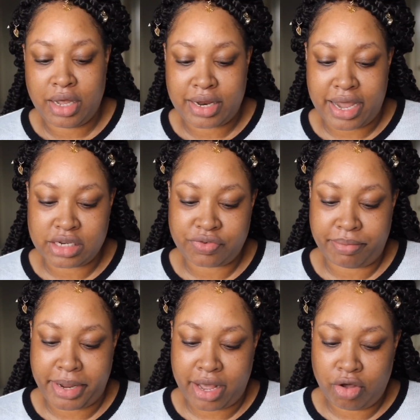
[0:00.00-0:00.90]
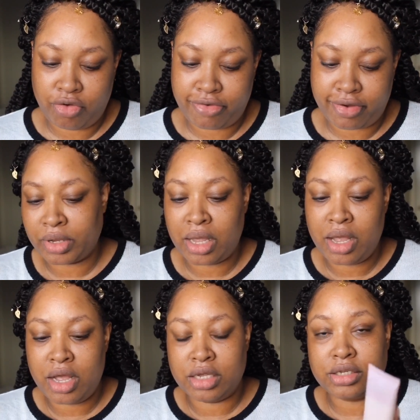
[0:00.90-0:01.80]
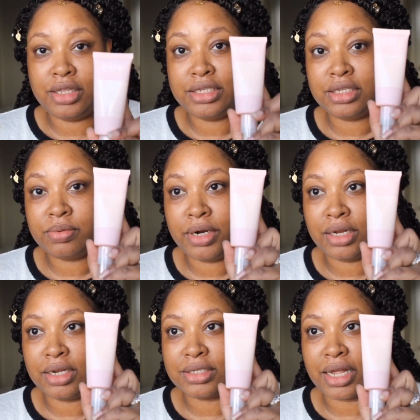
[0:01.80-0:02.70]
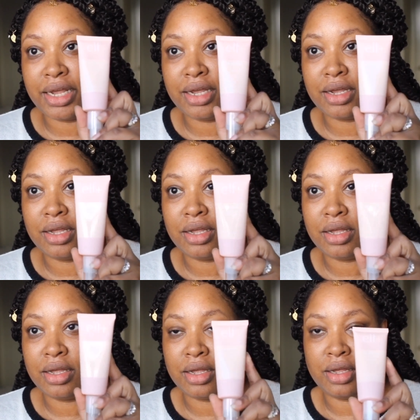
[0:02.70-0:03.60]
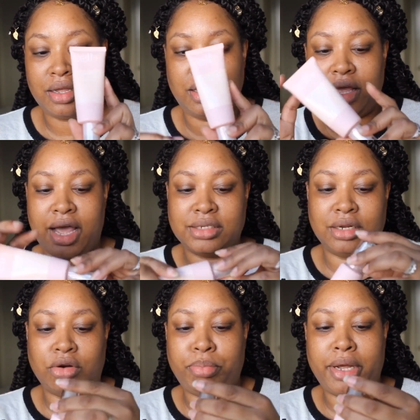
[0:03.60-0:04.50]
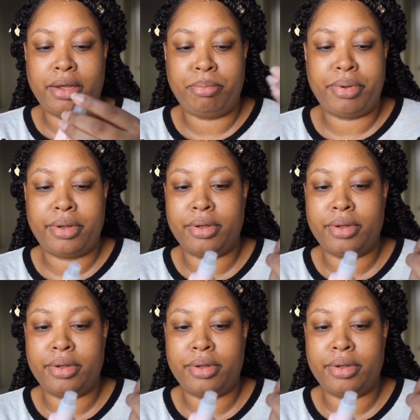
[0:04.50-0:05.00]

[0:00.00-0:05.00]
that is from e.l.f. So this is what it looks like. It has a little pump,